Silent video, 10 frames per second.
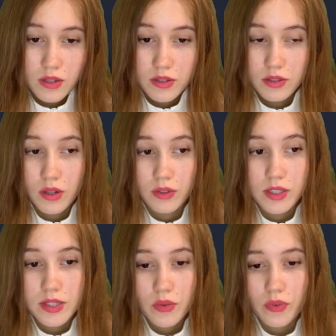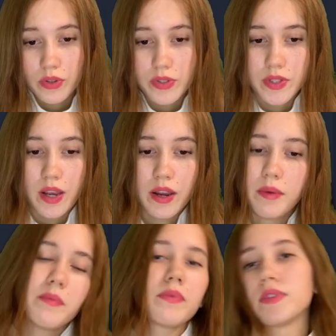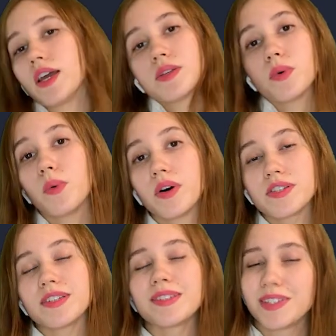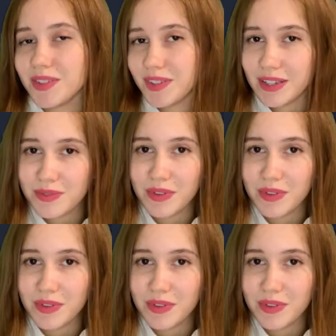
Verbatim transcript: So that's it for today. Thanks for watching. See you in the next